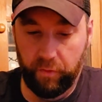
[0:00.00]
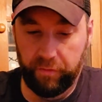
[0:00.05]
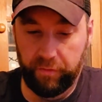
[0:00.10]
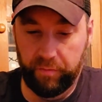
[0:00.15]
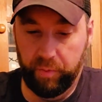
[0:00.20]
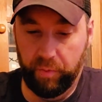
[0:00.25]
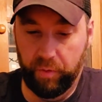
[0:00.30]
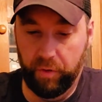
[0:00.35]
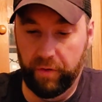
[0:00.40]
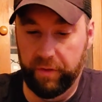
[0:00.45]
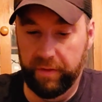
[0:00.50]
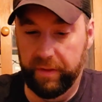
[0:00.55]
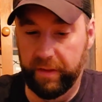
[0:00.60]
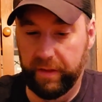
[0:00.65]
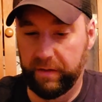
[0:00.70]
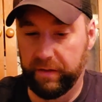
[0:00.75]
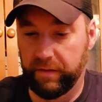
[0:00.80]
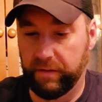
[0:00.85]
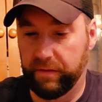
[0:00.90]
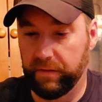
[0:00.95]
most important
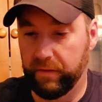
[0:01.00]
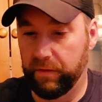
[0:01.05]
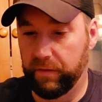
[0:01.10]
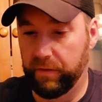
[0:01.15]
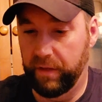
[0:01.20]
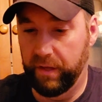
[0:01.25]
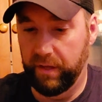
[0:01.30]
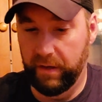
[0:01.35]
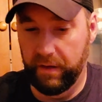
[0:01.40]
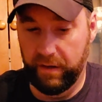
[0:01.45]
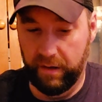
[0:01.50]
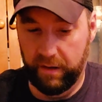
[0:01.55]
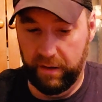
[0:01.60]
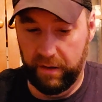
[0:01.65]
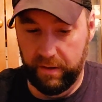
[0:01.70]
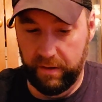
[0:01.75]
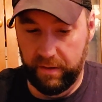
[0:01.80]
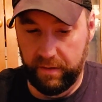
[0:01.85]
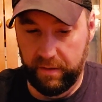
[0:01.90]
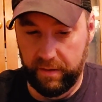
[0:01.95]
thing to do
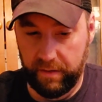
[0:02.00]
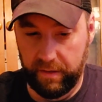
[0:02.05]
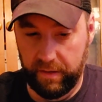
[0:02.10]
here